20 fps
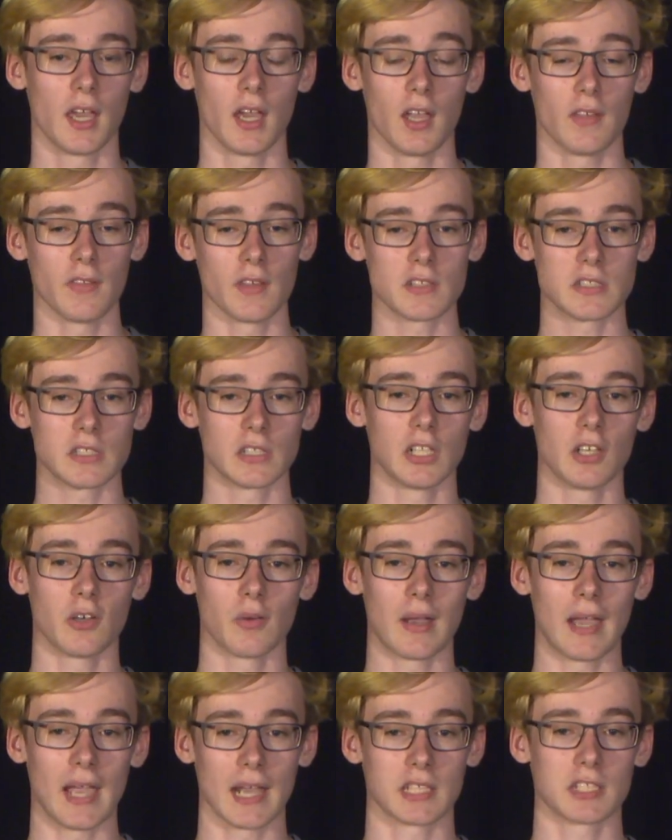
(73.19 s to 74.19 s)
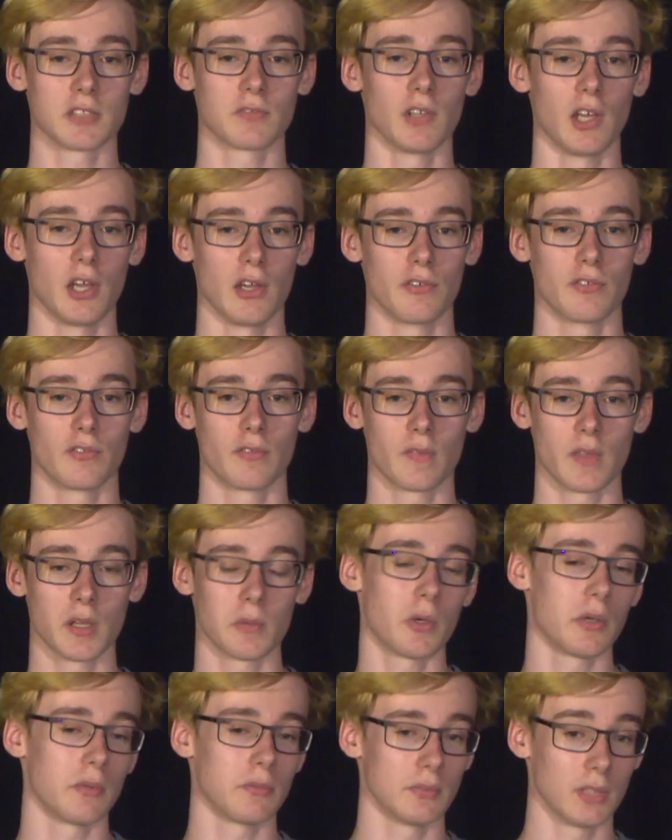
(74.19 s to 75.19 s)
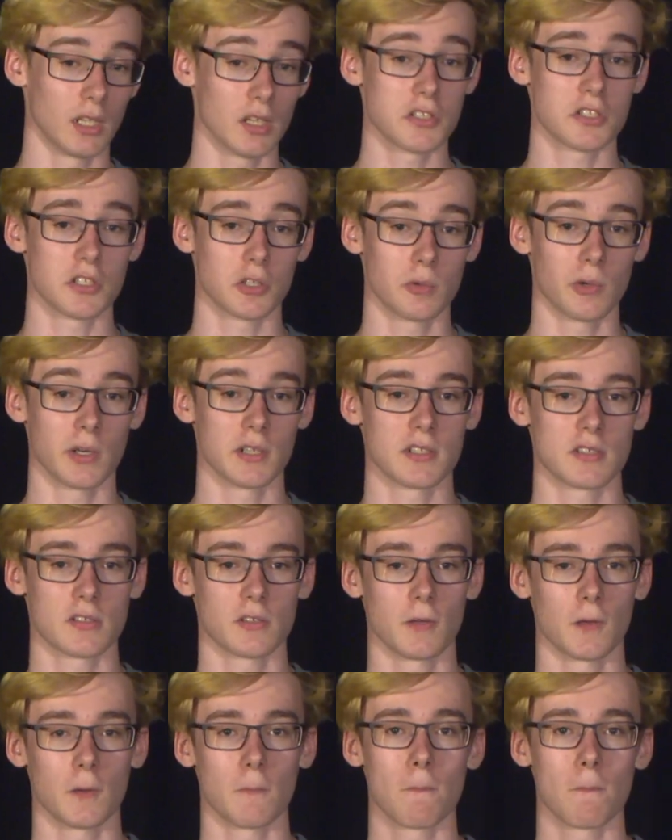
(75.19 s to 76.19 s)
and thus a lower active life. They won't last you quite as long.